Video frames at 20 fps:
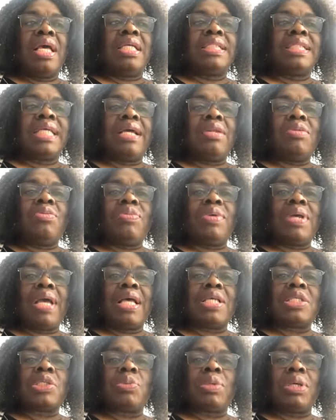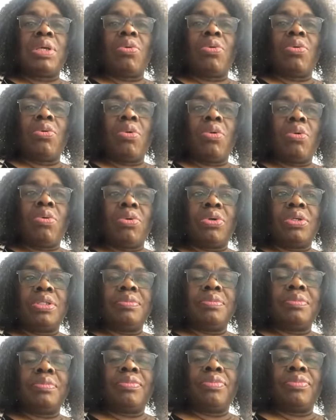Then we, as we go
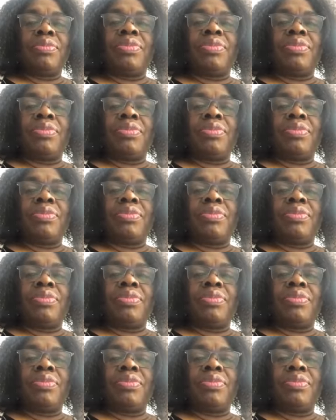on,